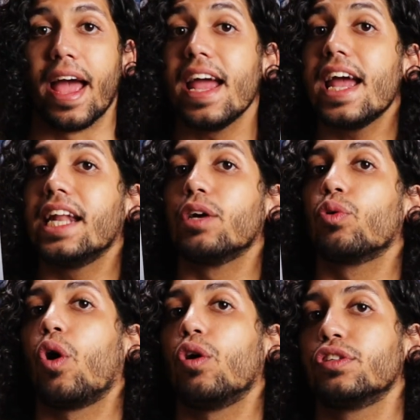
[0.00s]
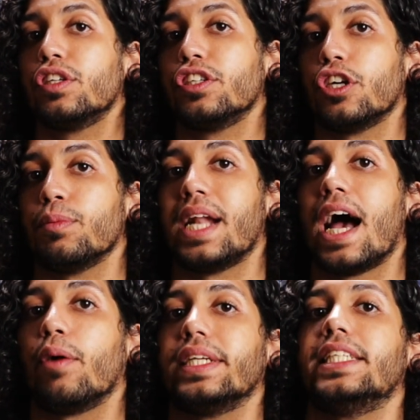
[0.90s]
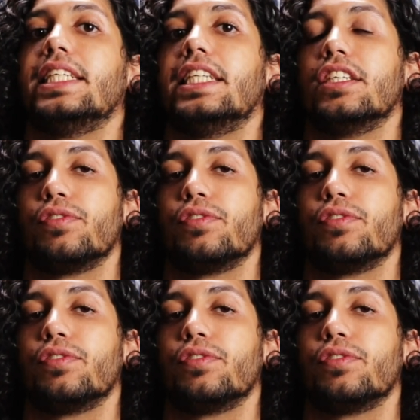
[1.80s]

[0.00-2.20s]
And it will also determine how easy it is